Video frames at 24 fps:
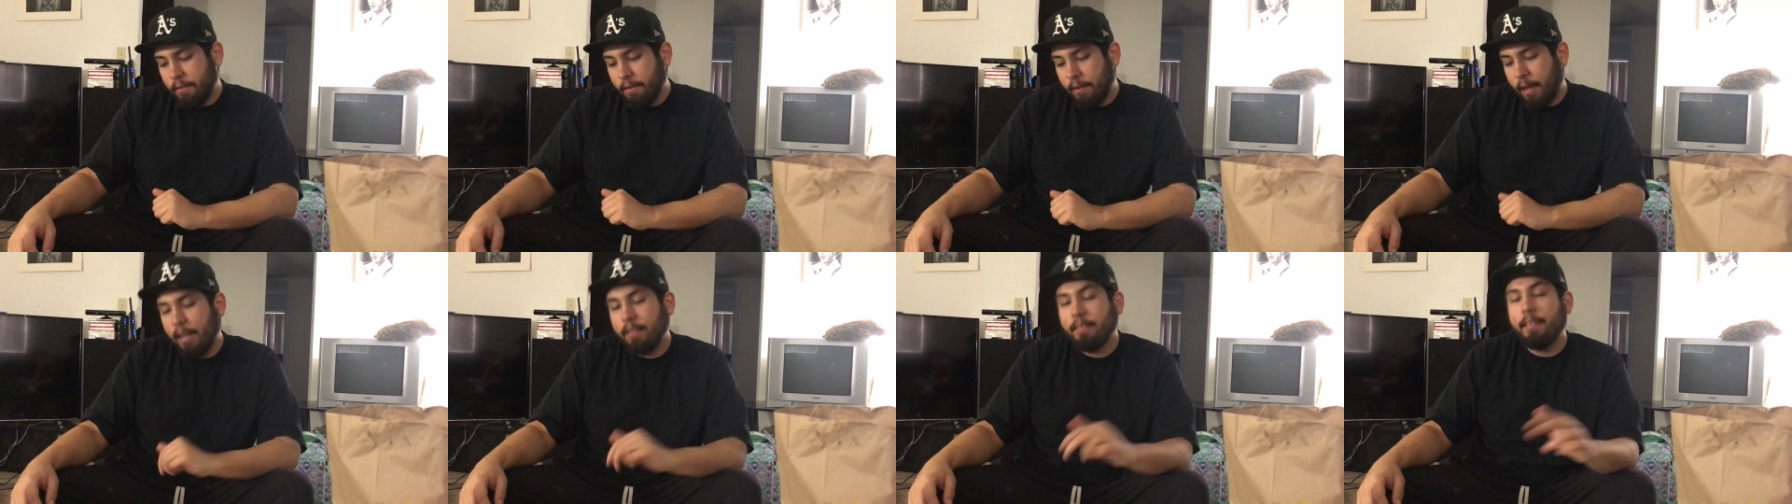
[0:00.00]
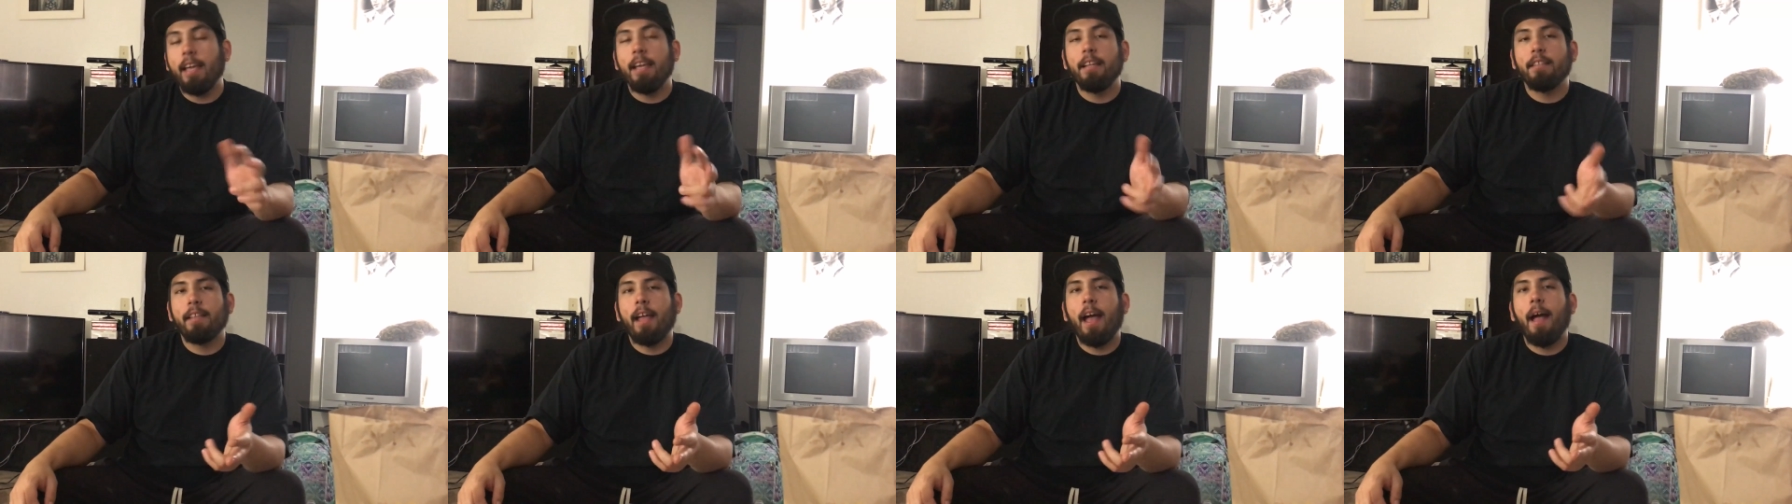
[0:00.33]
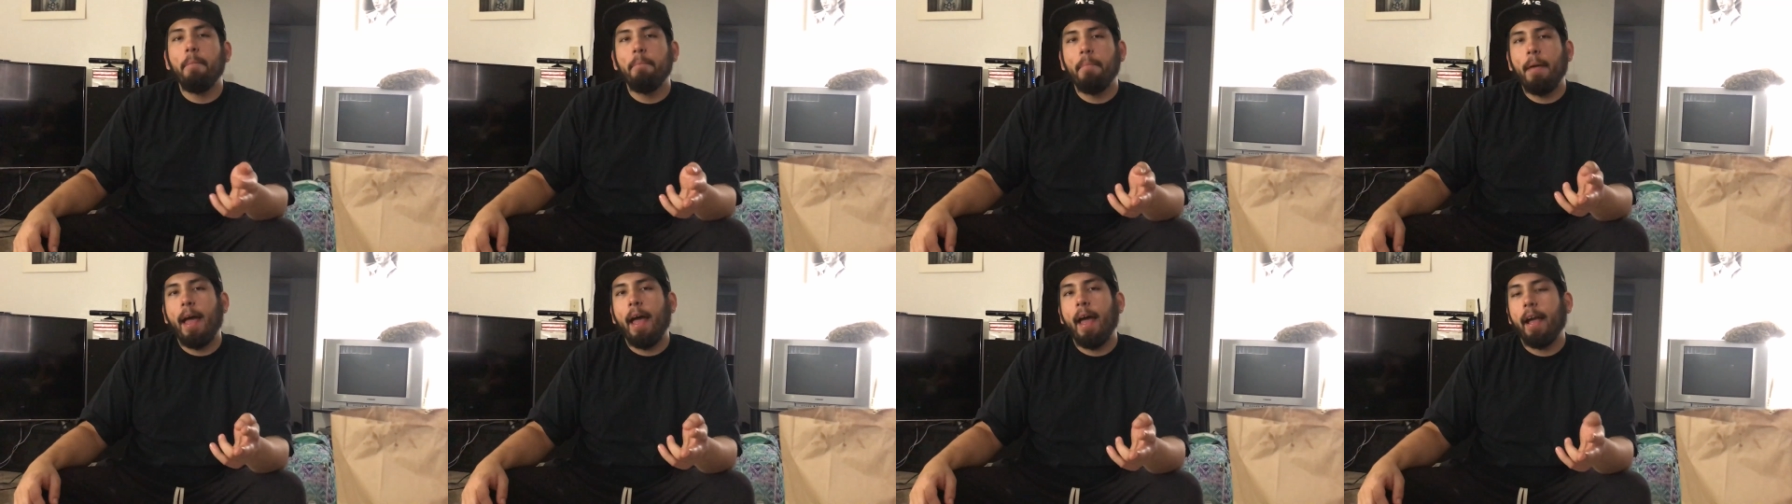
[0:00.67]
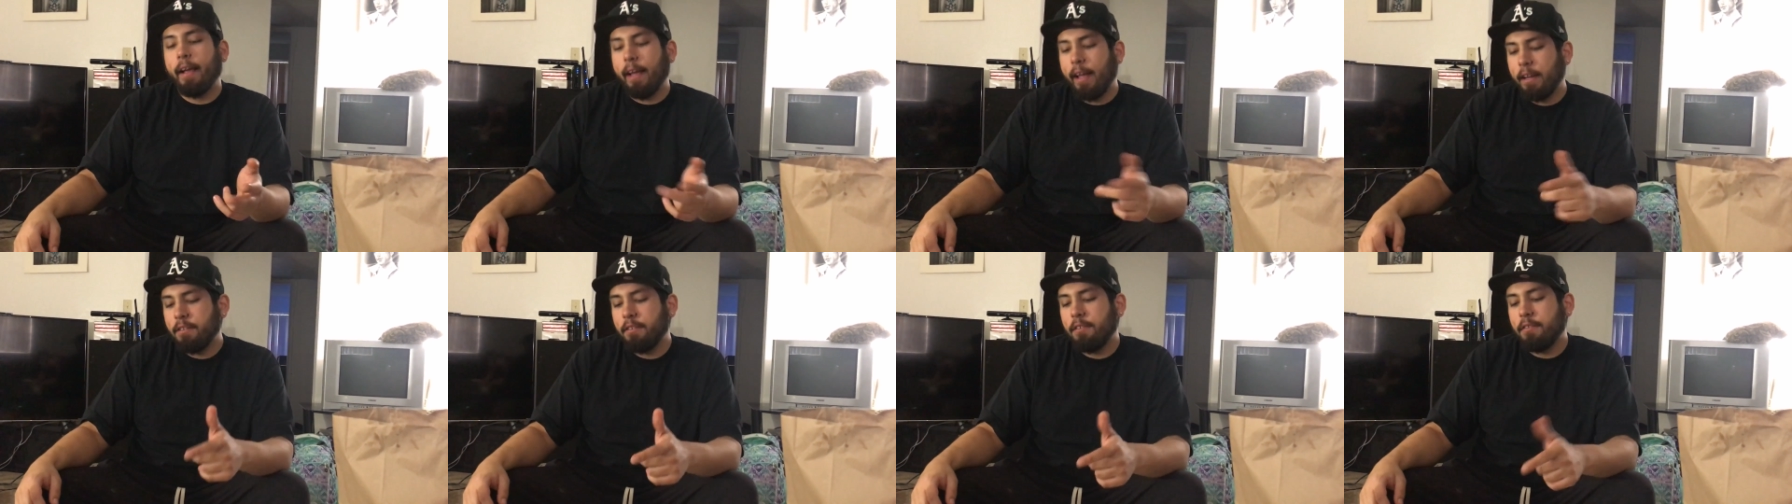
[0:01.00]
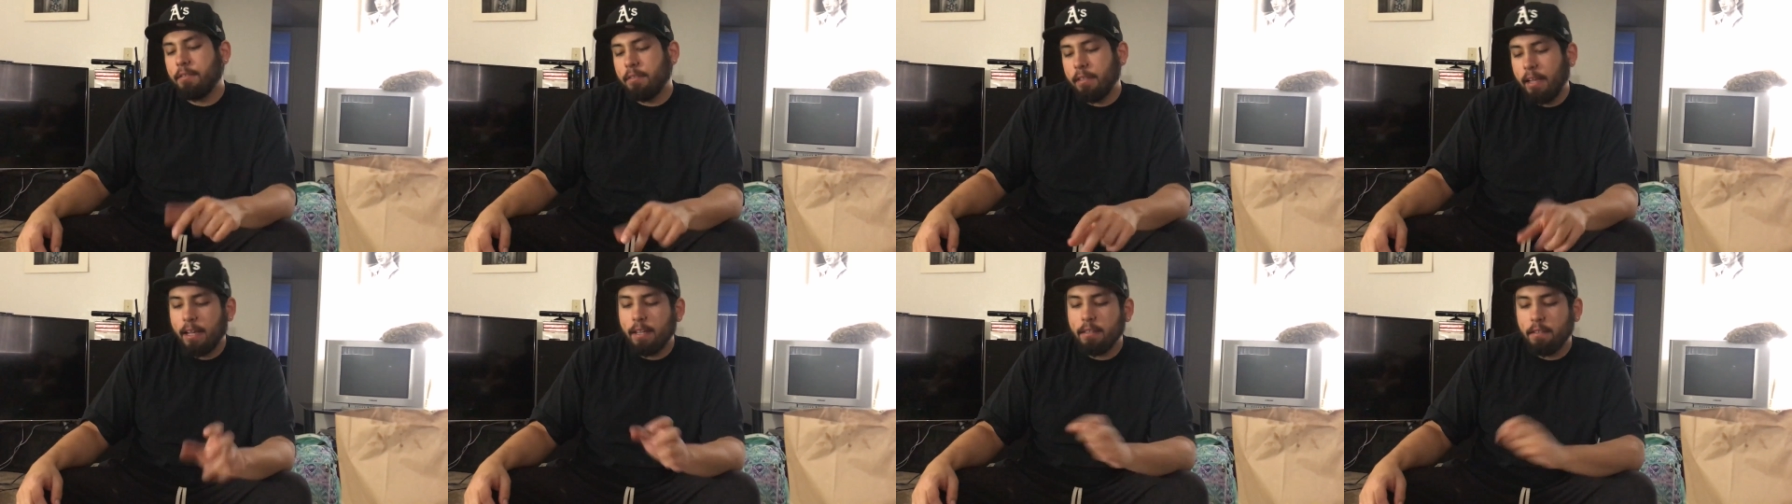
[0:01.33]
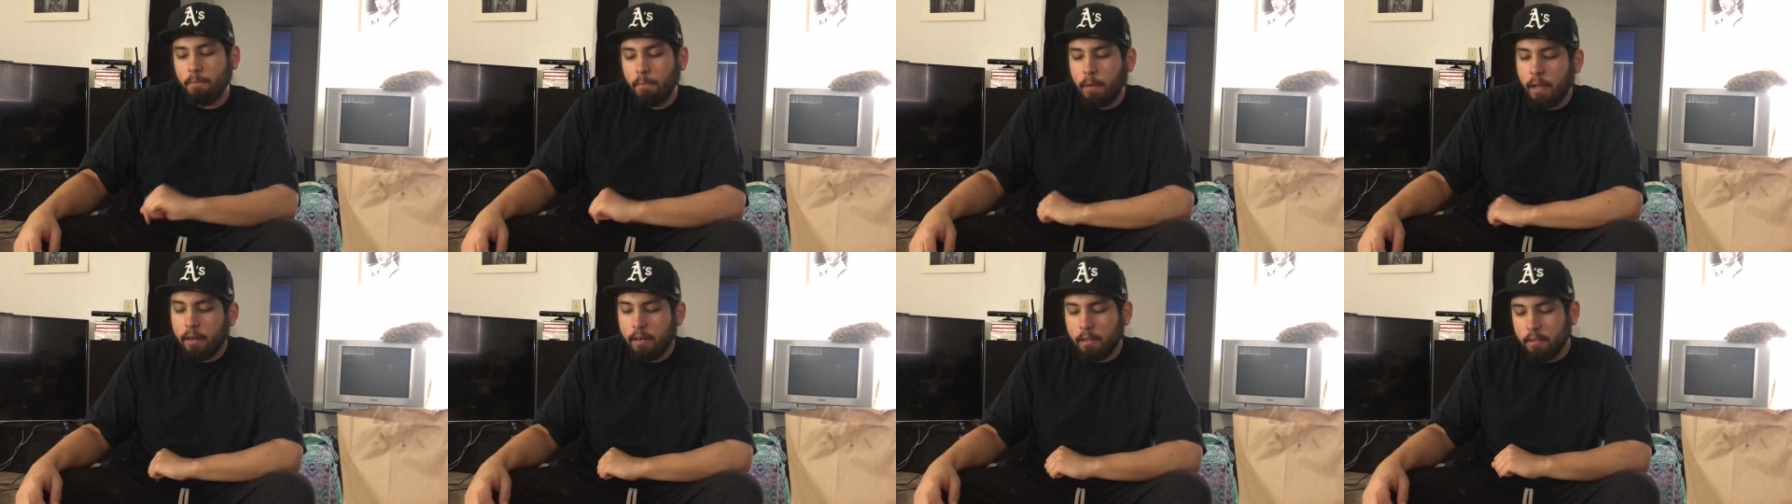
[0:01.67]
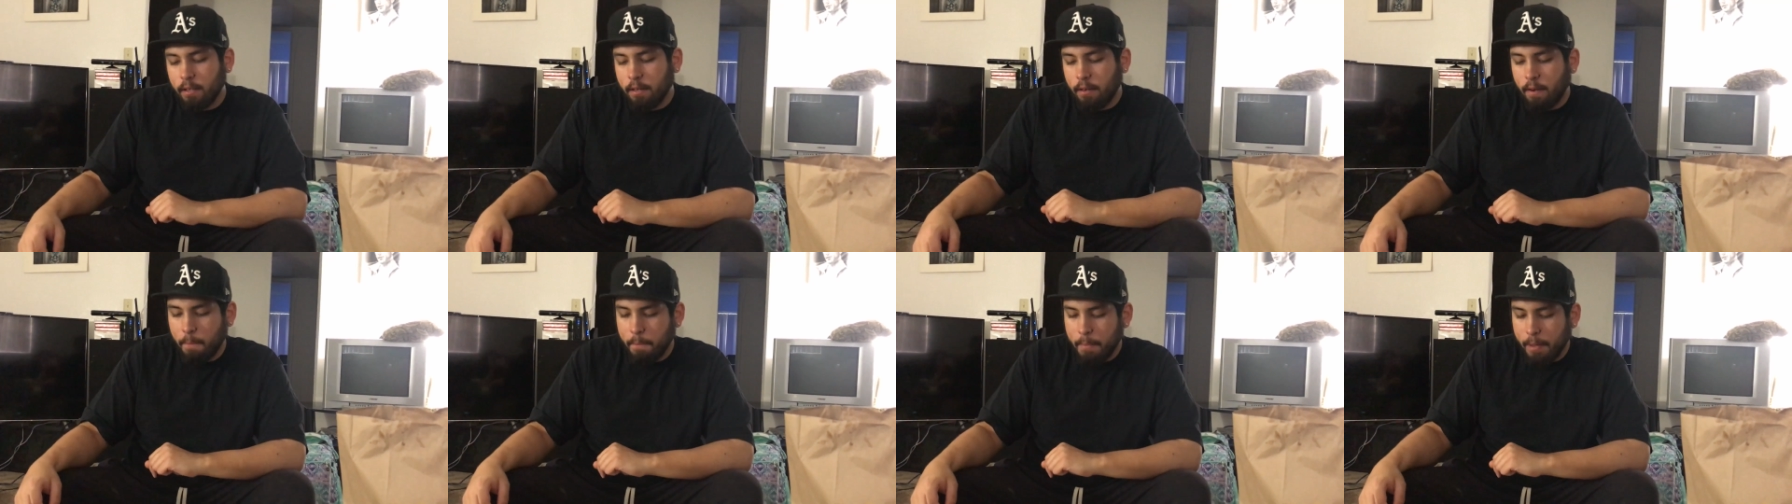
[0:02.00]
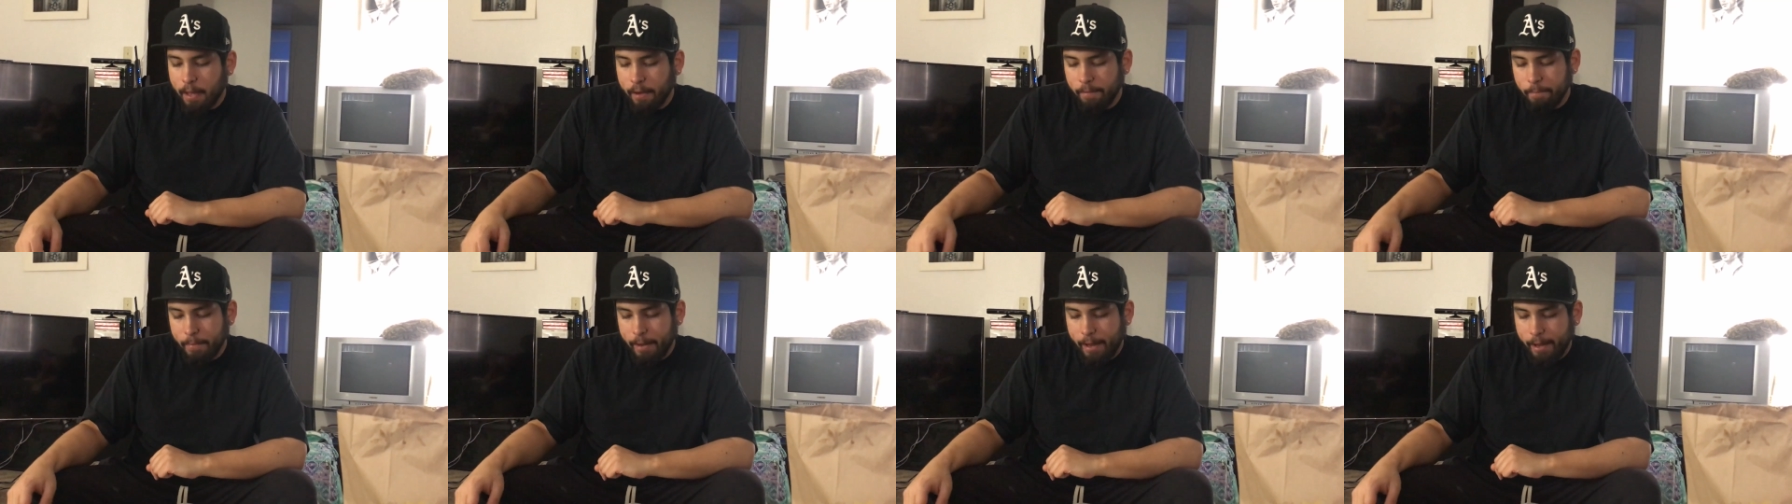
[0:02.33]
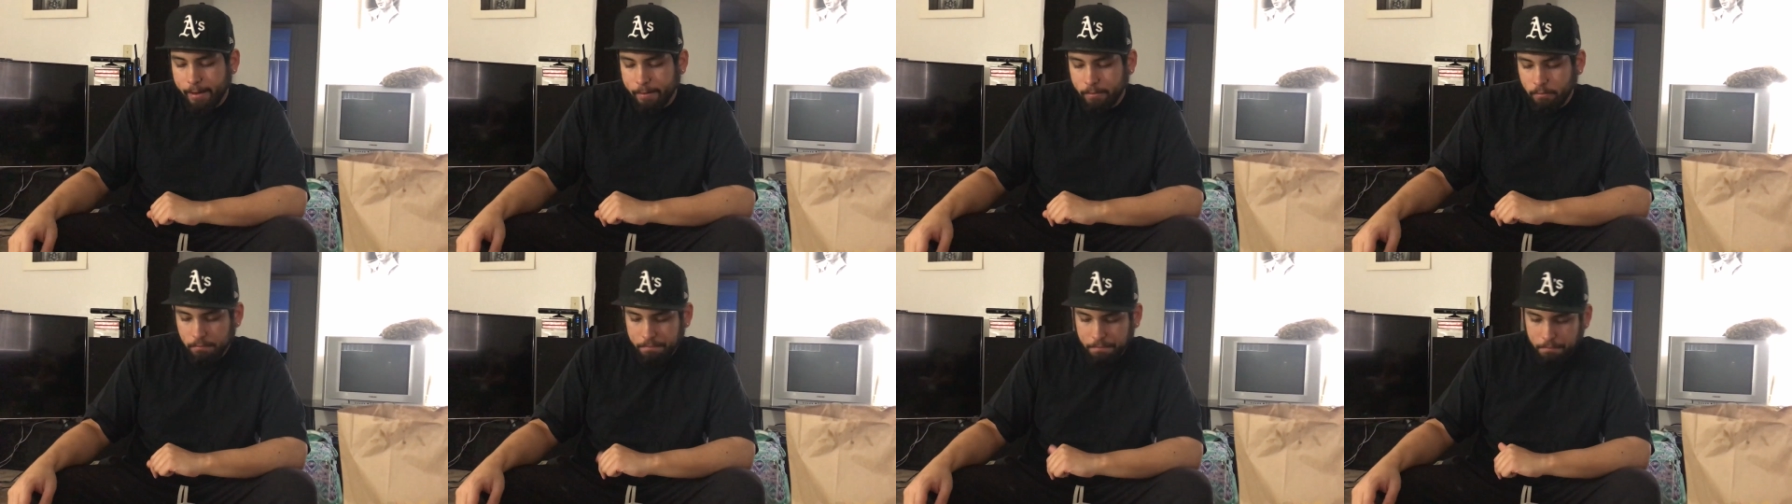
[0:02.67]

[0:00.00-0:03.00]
I take that back. I do say it's better than the Big Mac